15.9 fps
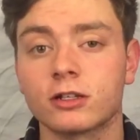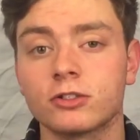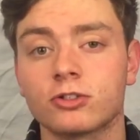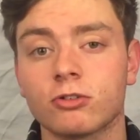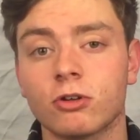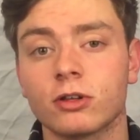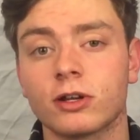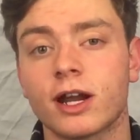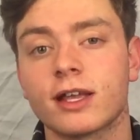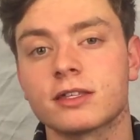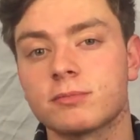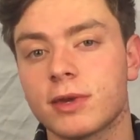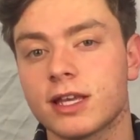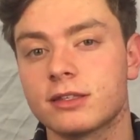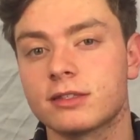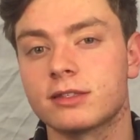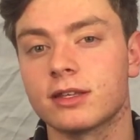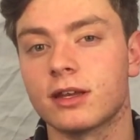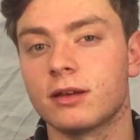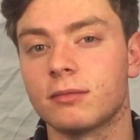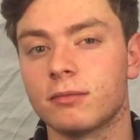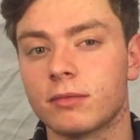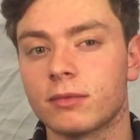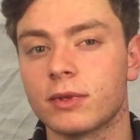controller has made
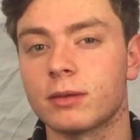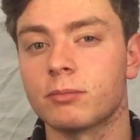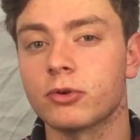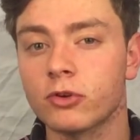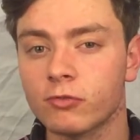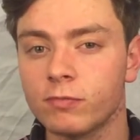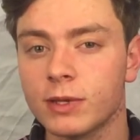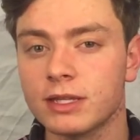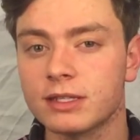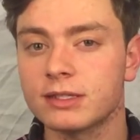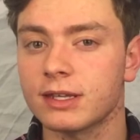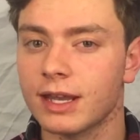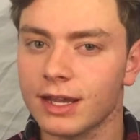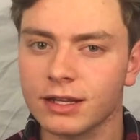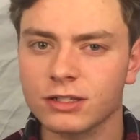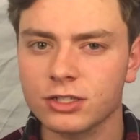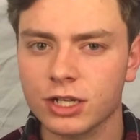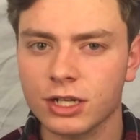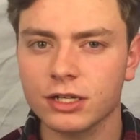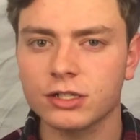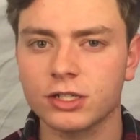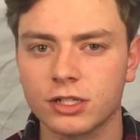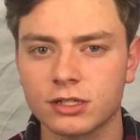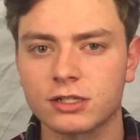some improvements and
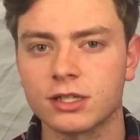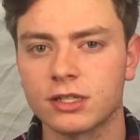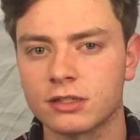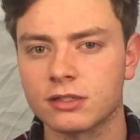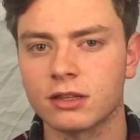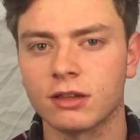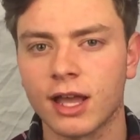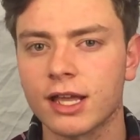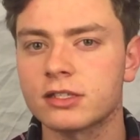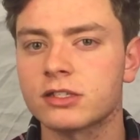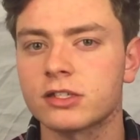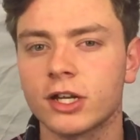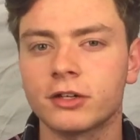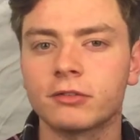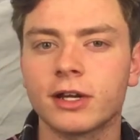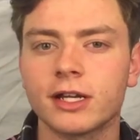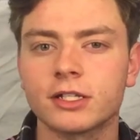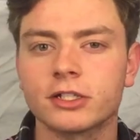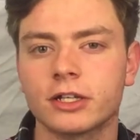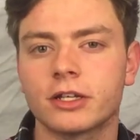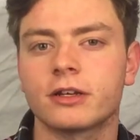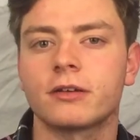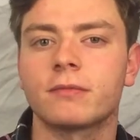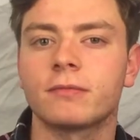changes since the last
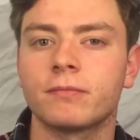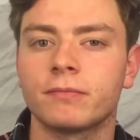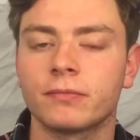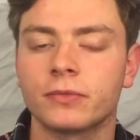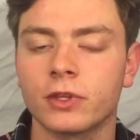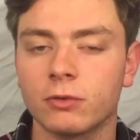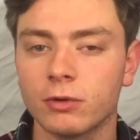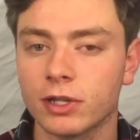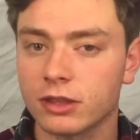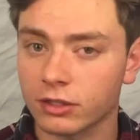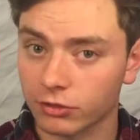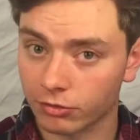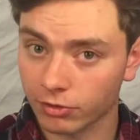generation. With